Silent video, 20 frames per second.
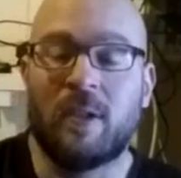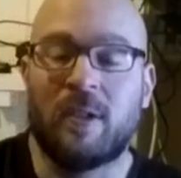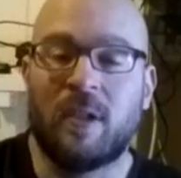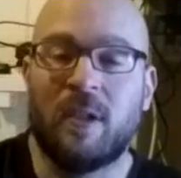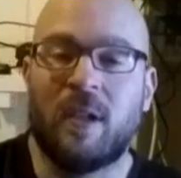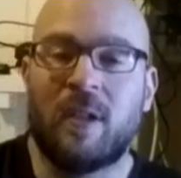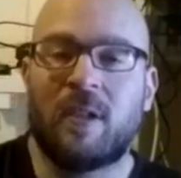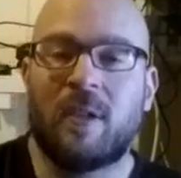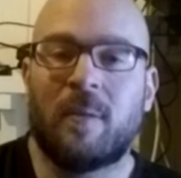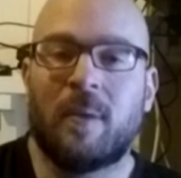and
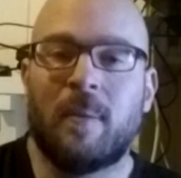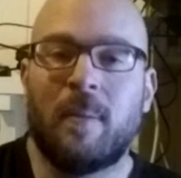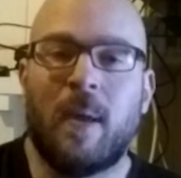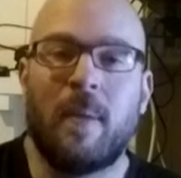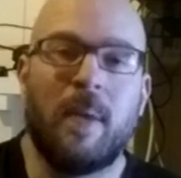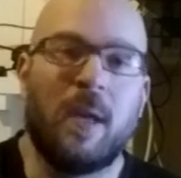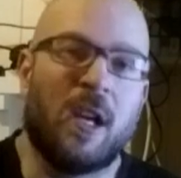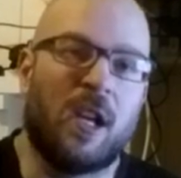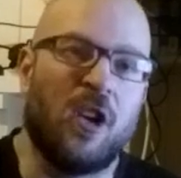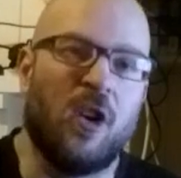that's something
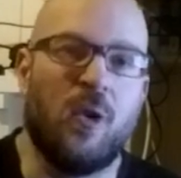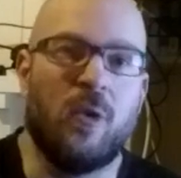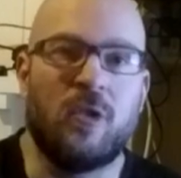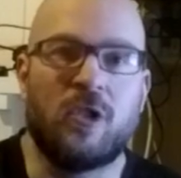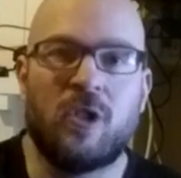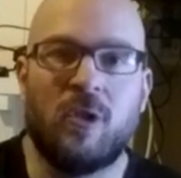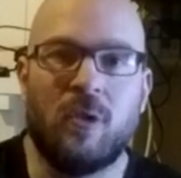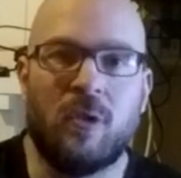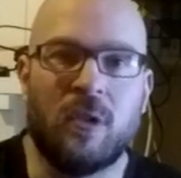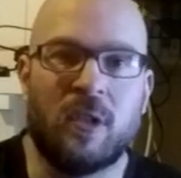maybe a coach
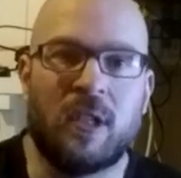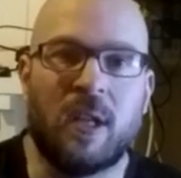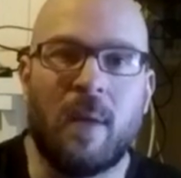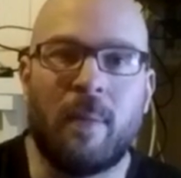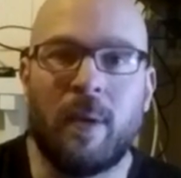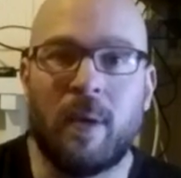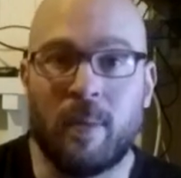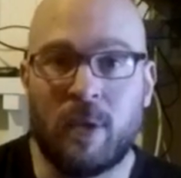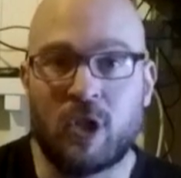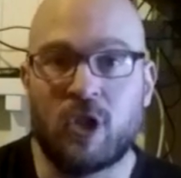who could step
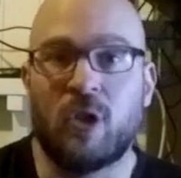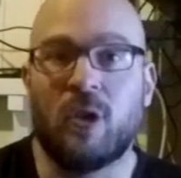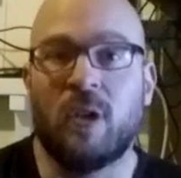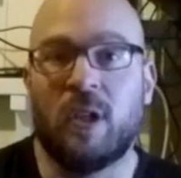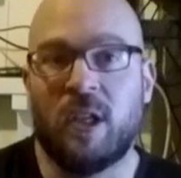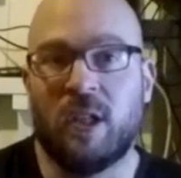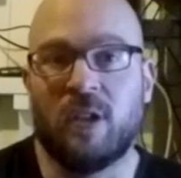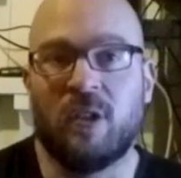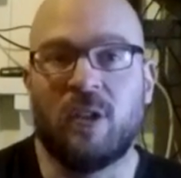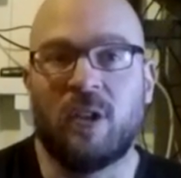in maturely
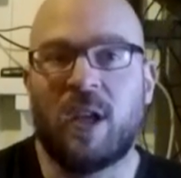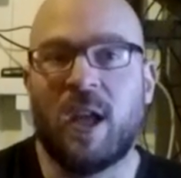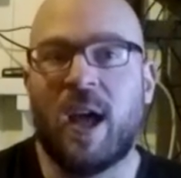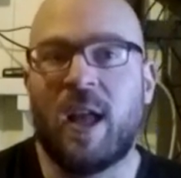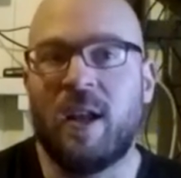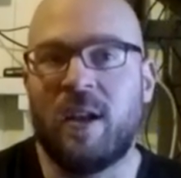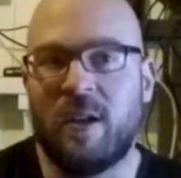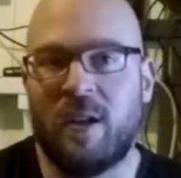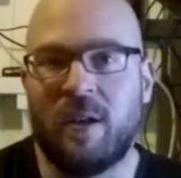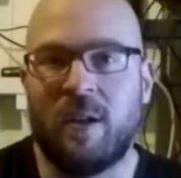and look at
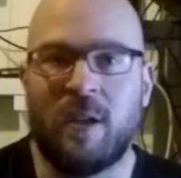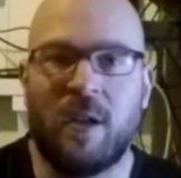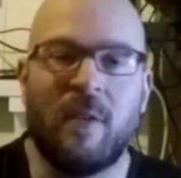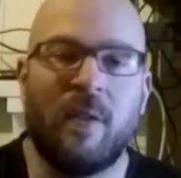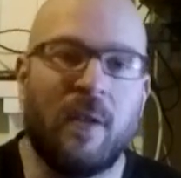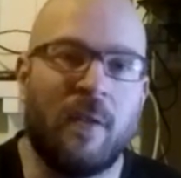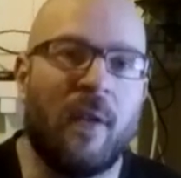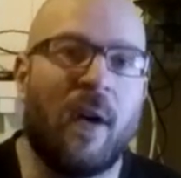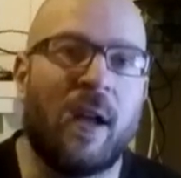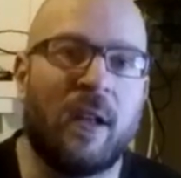it and give
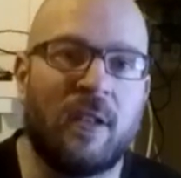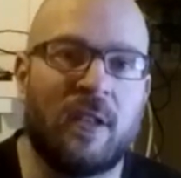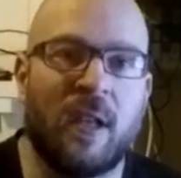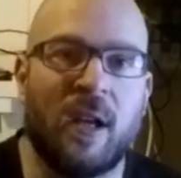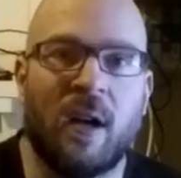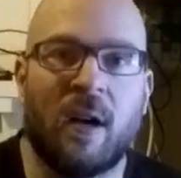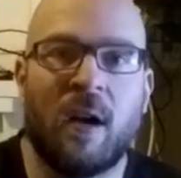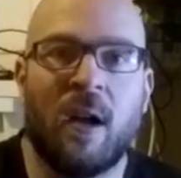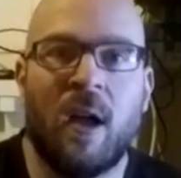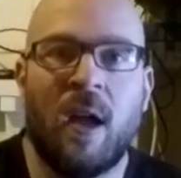advice there